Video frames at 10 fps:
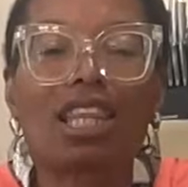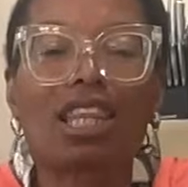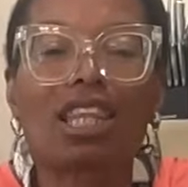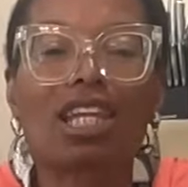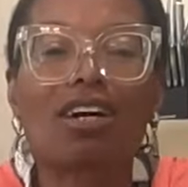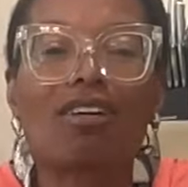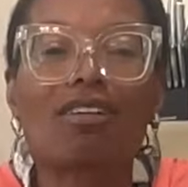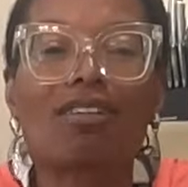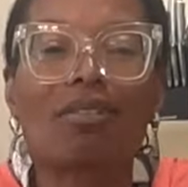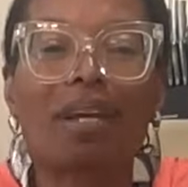long
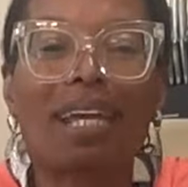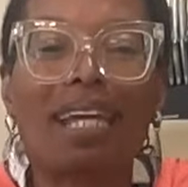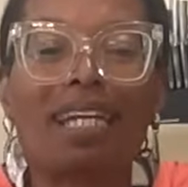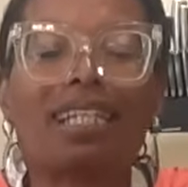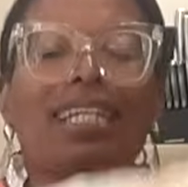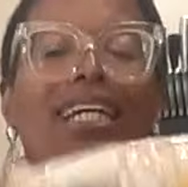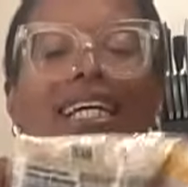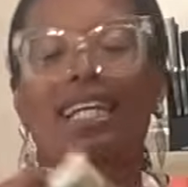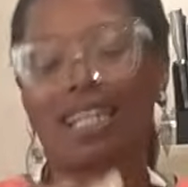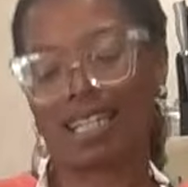grain
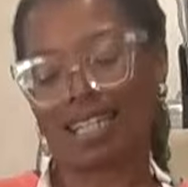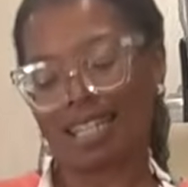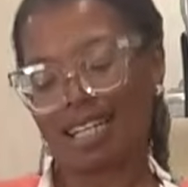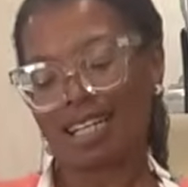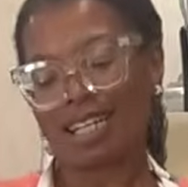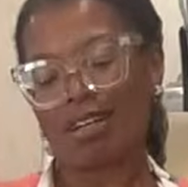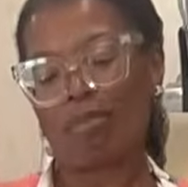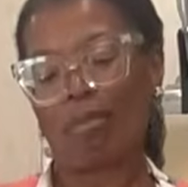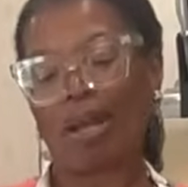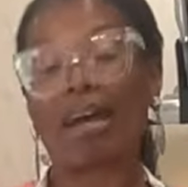
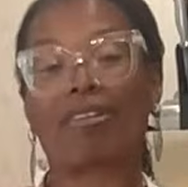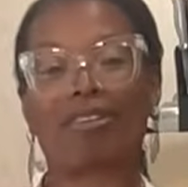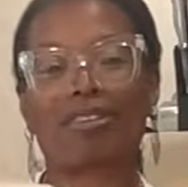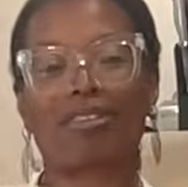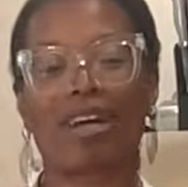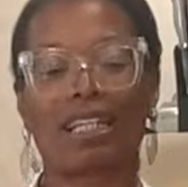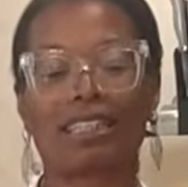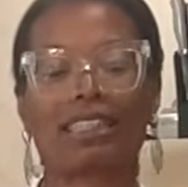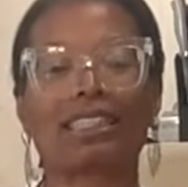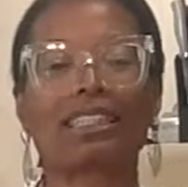brown rice.